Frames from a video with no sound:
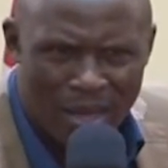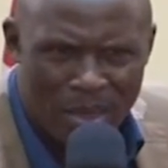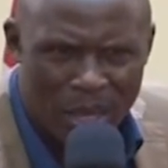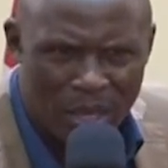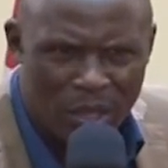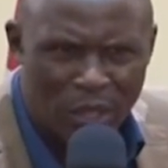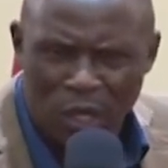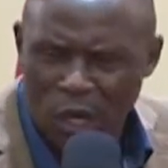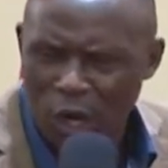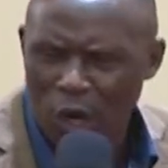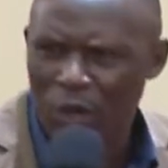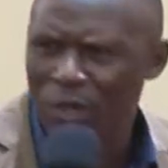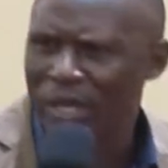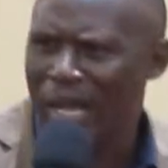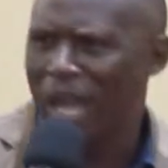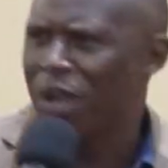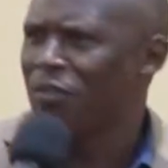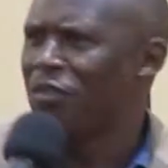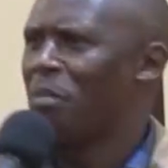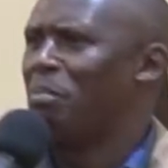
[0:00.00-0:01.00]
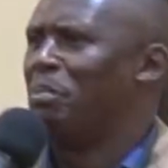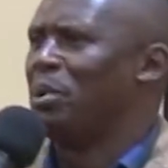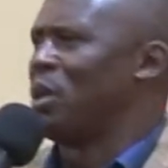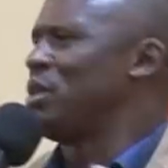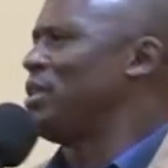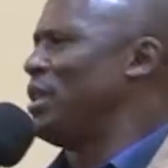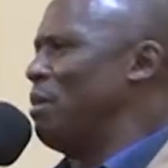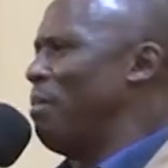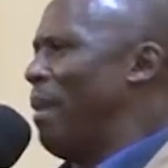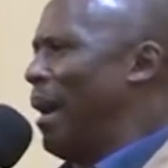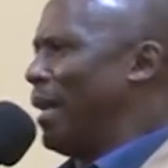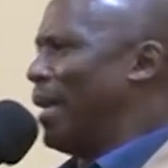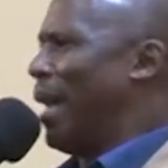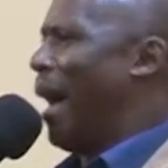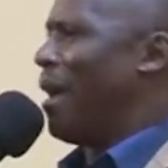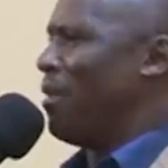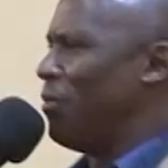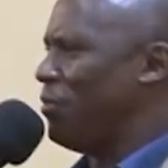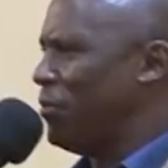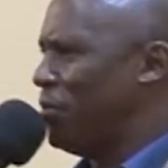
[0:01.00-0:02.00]
that God ever brought in my
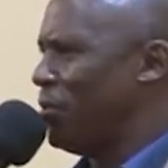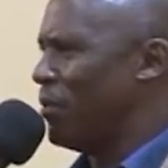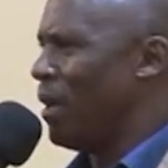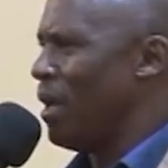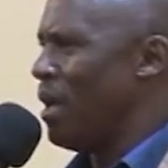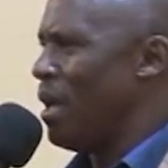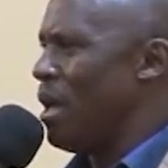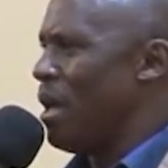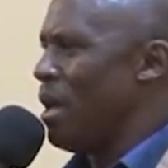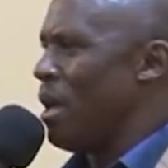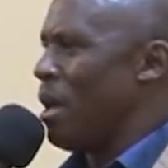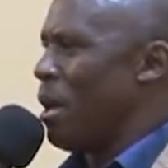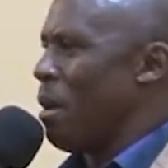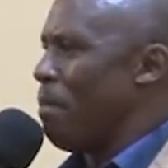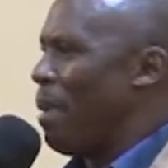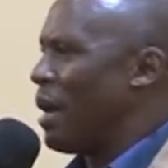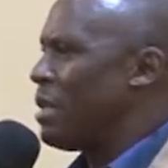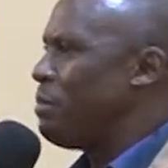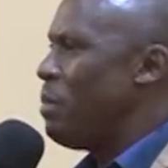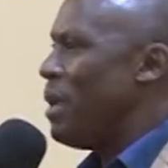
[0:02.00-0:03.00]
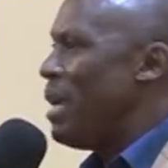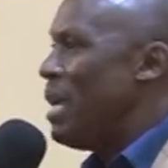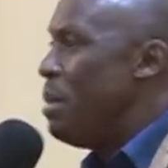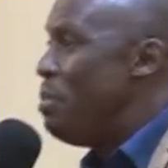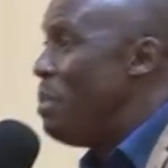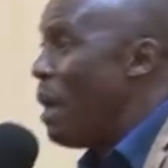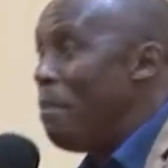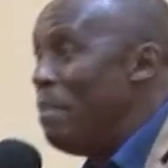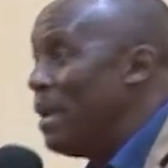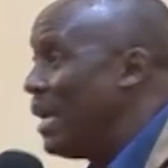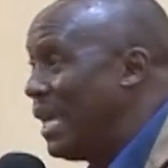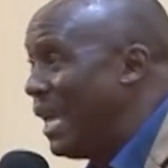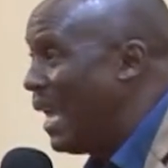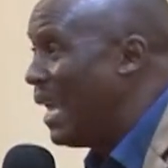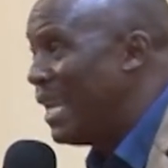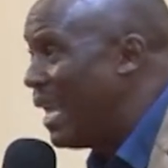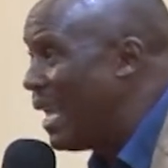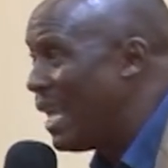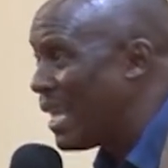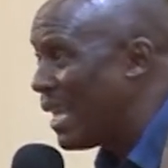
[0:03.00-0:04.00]
life. But in the
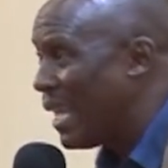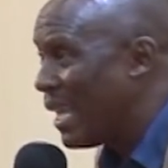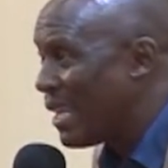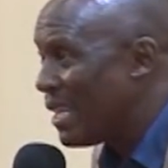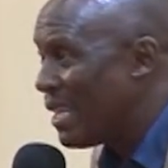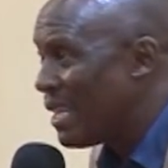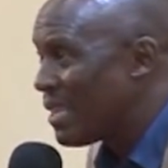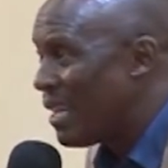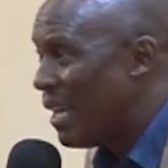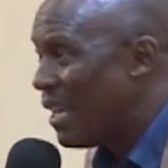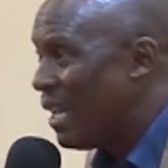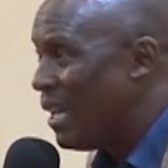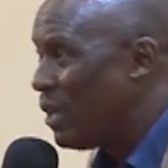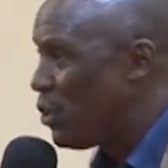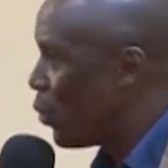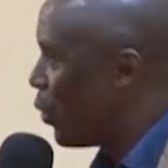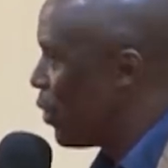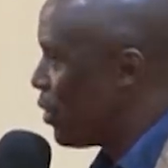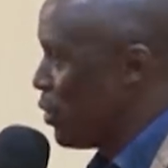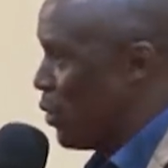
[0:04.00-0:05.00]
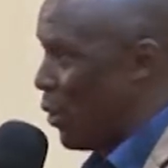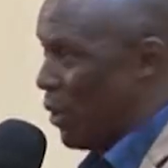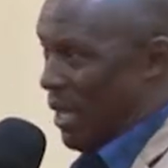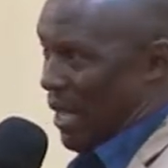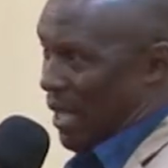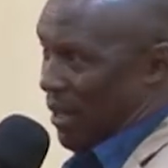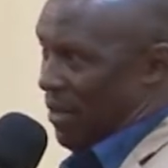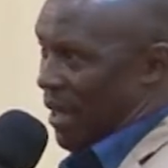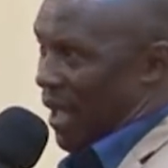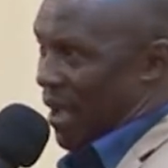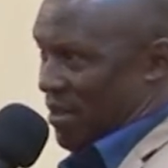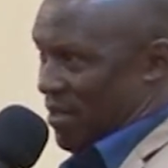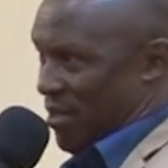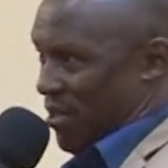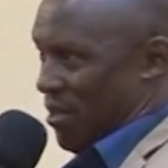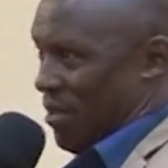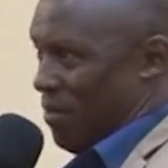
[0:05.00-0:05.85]
beginning, it was not like that.